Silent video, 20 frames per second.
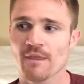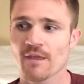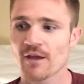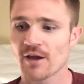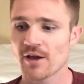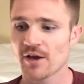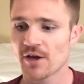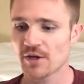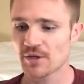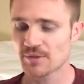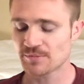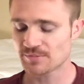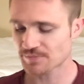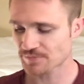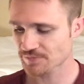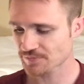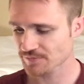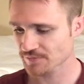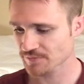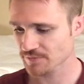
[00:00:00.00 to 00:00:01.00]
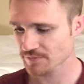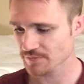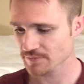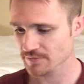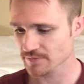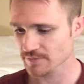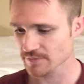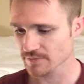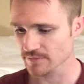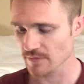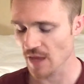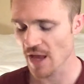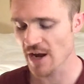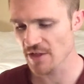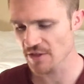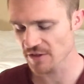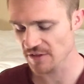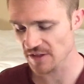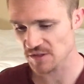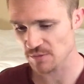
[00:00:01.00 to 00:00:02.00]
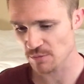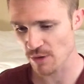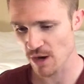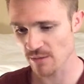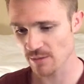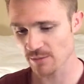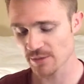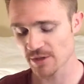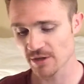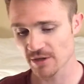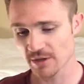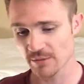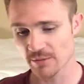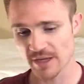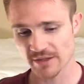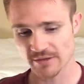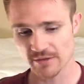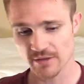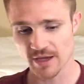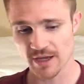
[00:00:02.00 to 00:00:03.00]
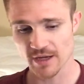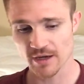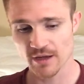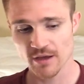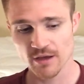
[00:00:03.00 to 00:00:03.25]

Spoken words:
Um, and I think that's a problem, and I'll get back to that.